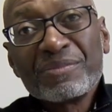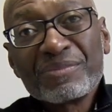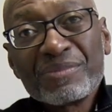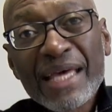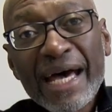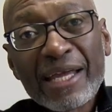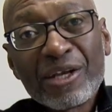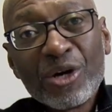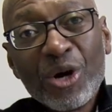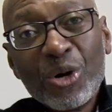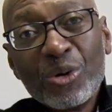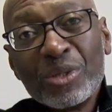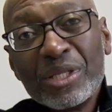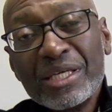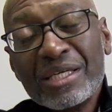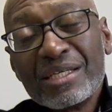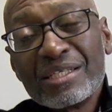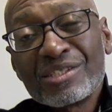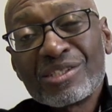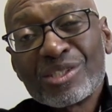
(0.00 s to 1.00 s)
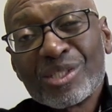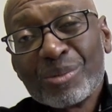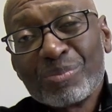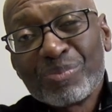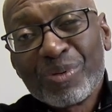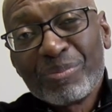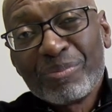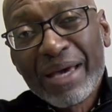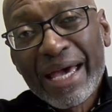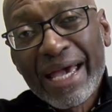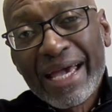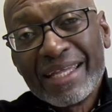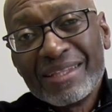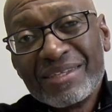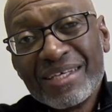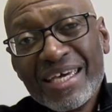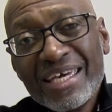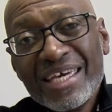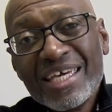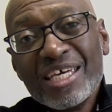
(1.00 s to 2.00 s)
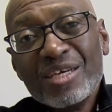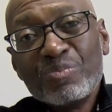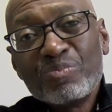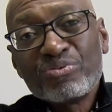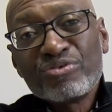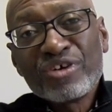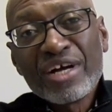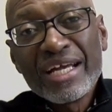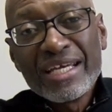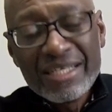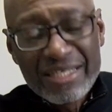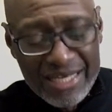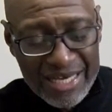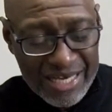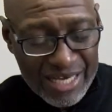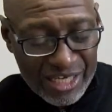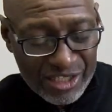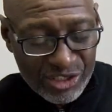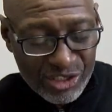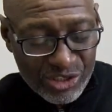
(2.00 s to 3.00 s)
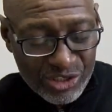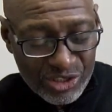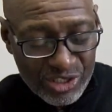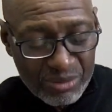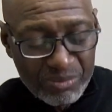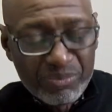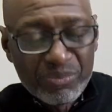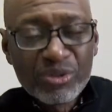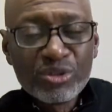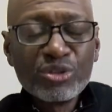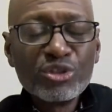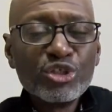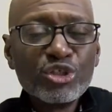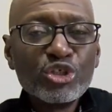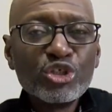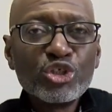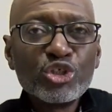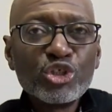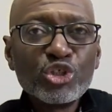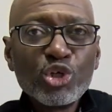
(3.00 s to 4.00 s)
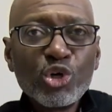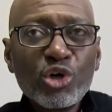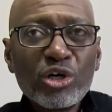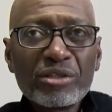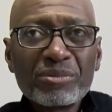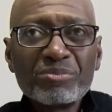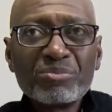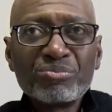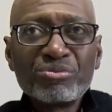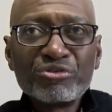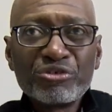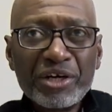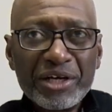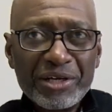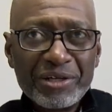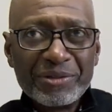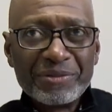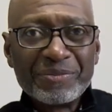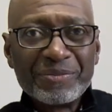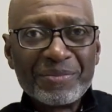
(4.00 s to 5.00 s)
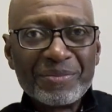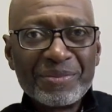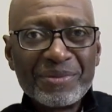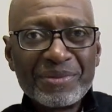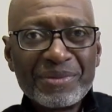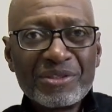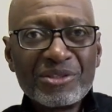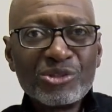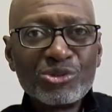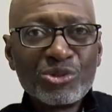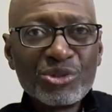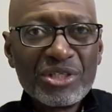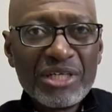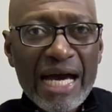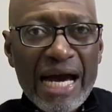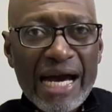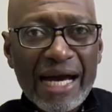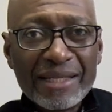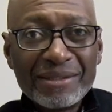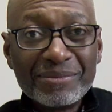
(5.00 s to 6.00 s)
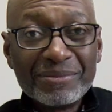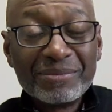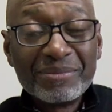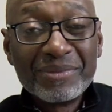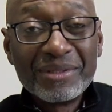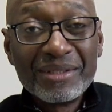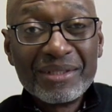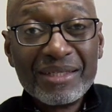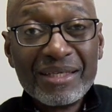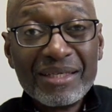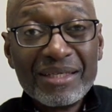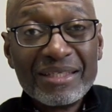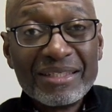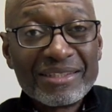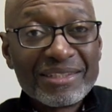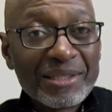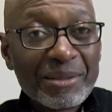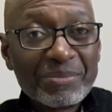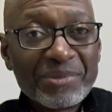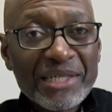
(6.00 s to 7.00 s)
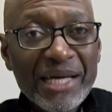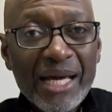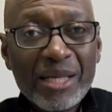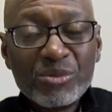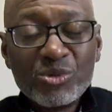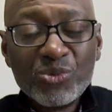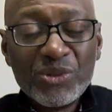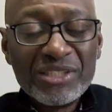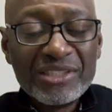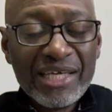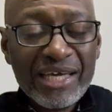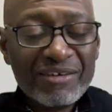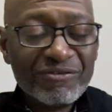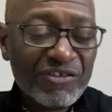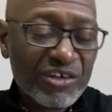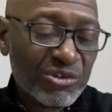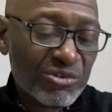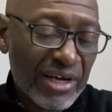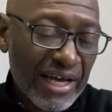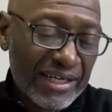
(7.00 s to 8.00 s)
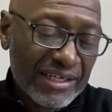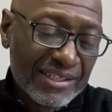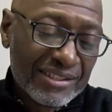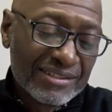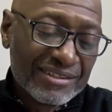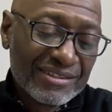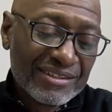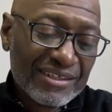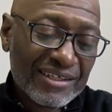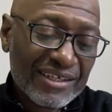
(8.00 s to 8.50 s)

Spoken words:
not only a simple man, he prayed a simple, short prayer to God. Sometimes we take for granted